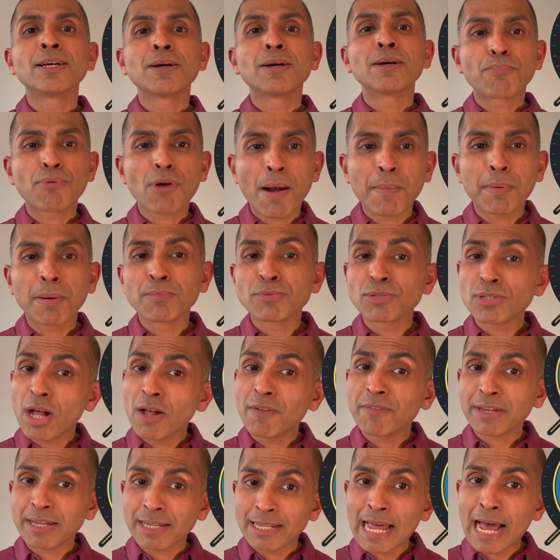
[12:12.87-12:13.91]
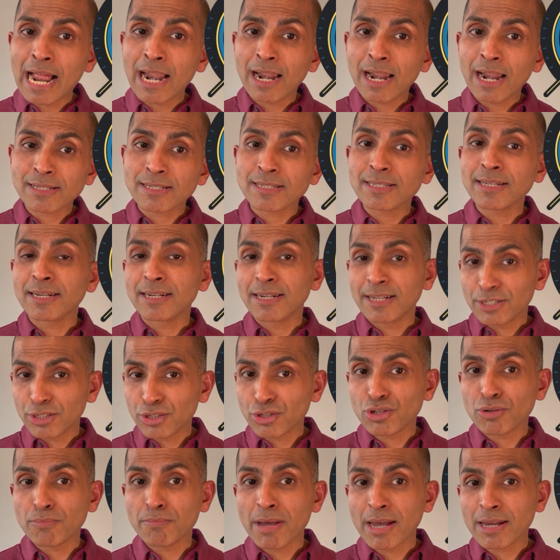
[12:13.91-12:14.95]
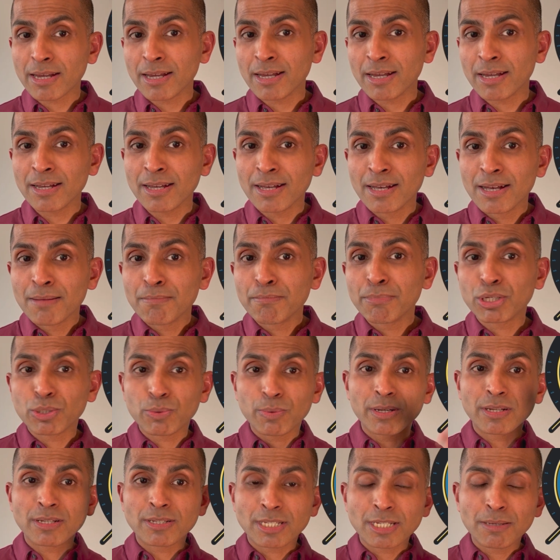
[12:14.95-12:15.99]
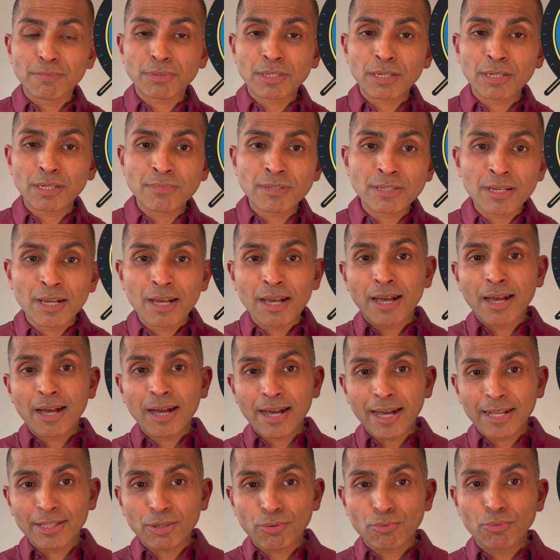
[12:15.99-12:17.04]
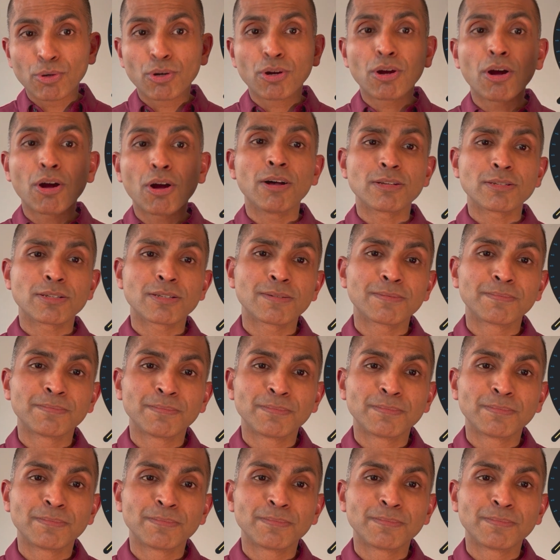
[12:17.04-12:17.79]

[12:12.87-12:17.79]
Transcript: problem-solving analysis and decision-making between symptoms and the root cause.